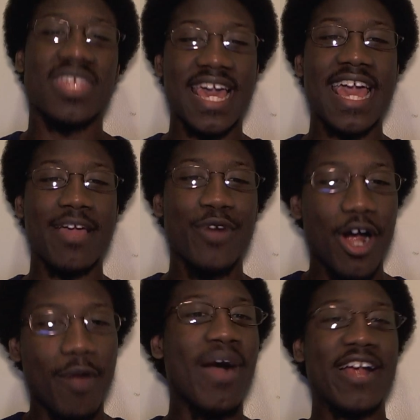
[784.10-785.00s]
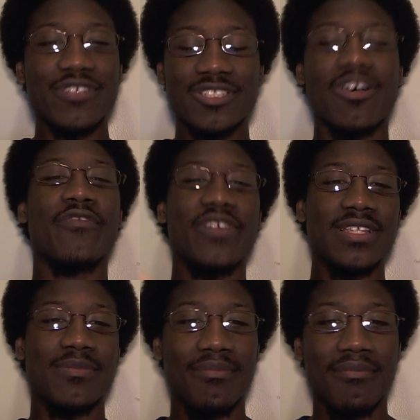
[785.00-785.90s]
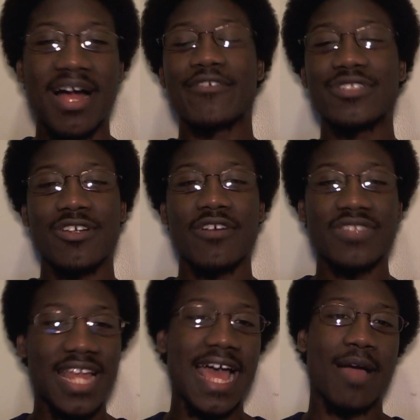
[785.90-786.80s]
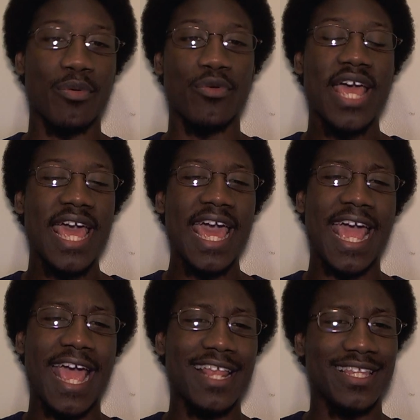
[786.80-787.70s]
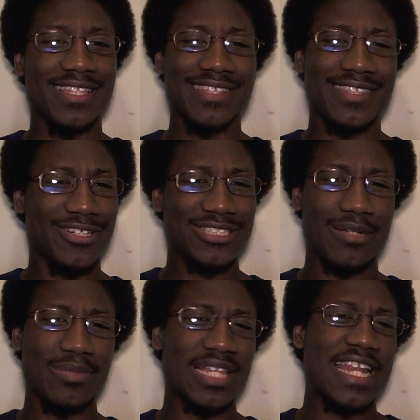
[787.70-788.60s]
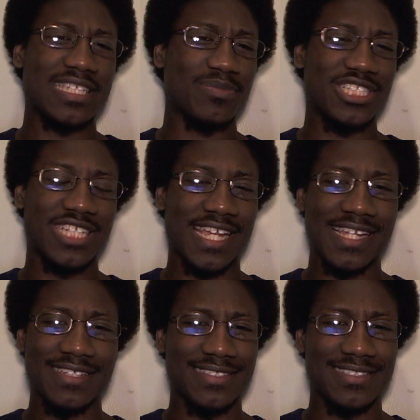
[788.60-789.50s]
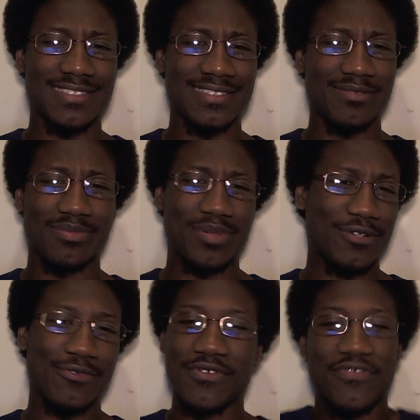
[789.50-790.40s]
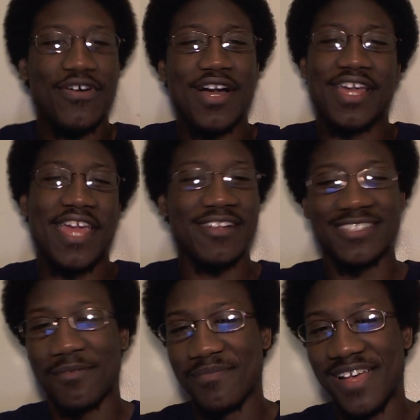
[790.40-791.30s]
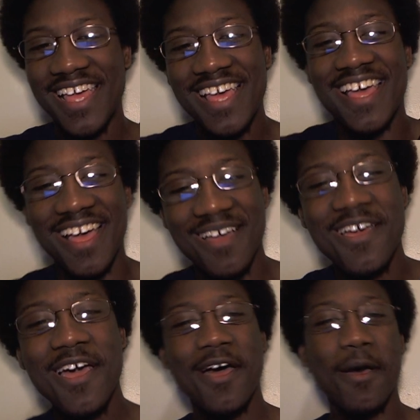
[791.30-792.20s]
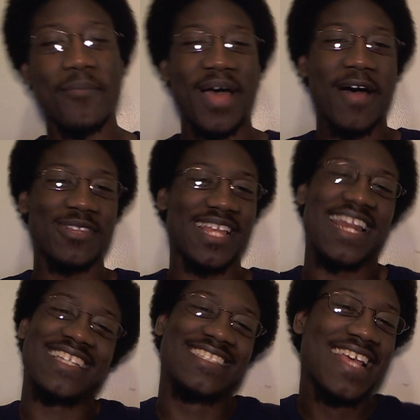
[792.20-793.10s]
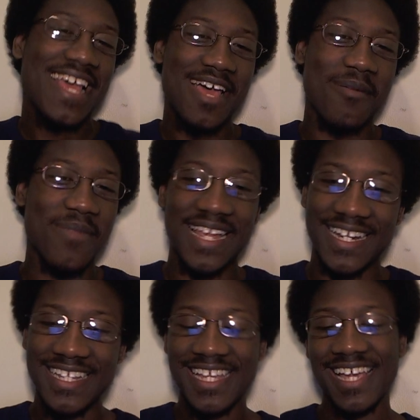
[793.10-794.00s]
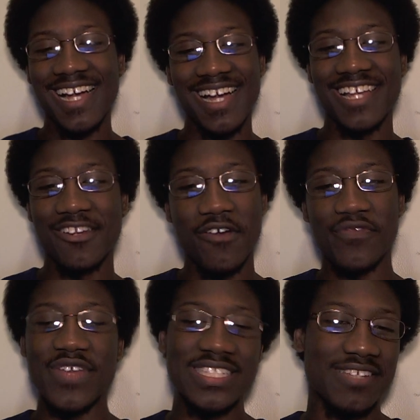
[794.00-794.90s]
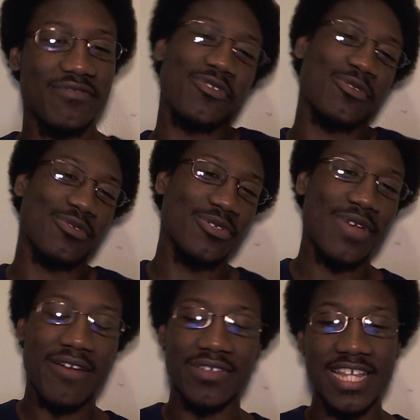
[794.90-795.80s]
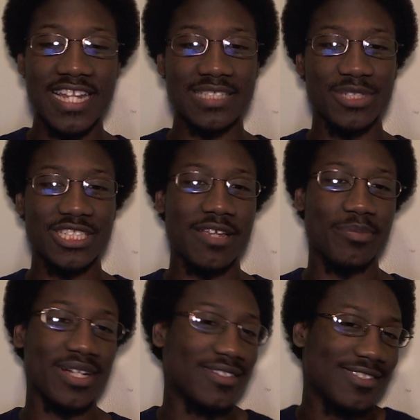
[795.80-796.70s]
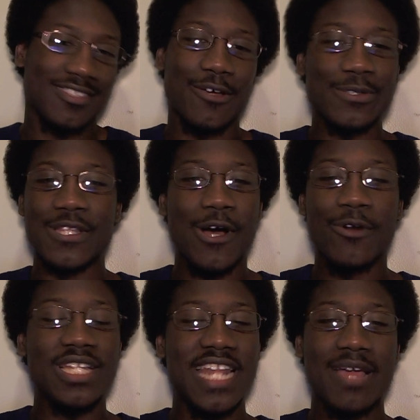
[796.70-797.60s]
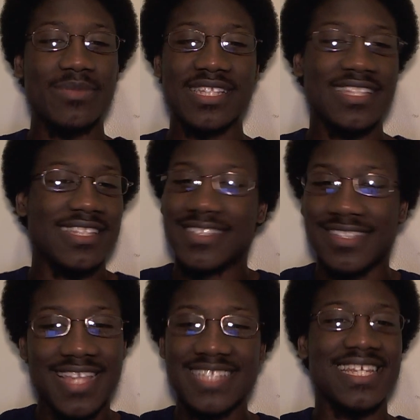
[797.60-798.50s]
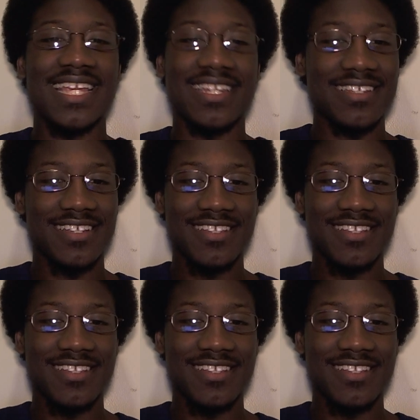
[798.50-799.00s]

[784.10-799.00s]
game are Microsoft, Microsoft and Apple, and there's some Linux machines, but who the fuck cares about Linux? I mean, uh, no offense if you, you have a Linux machine, but those are the only names. that's it.